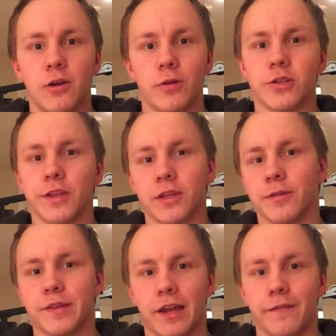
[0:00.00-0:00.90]
which I thought
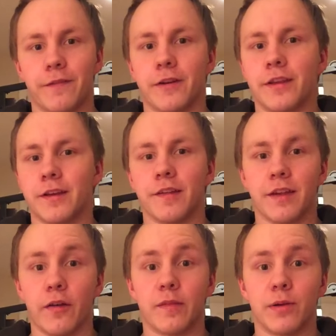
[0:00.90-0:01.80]
was kind of funny because
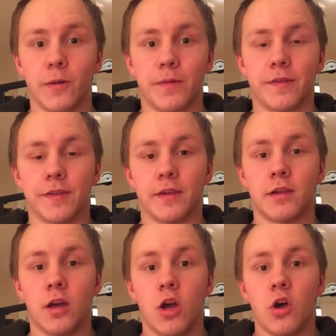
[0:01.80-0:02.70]
I was
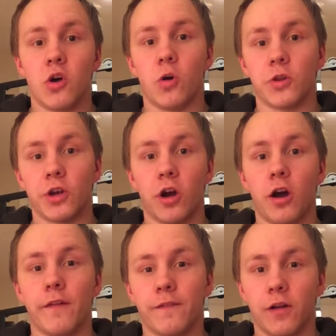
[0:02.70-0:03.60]
purposely holding
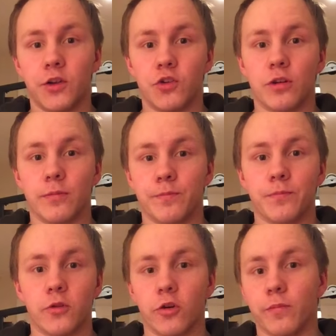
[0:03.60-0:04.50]
off on
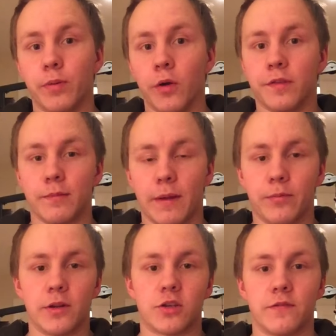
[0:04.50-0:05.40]
doing or posting my
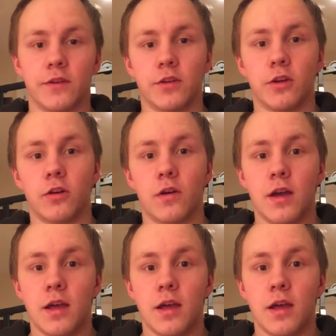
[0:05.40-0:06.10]
prediction video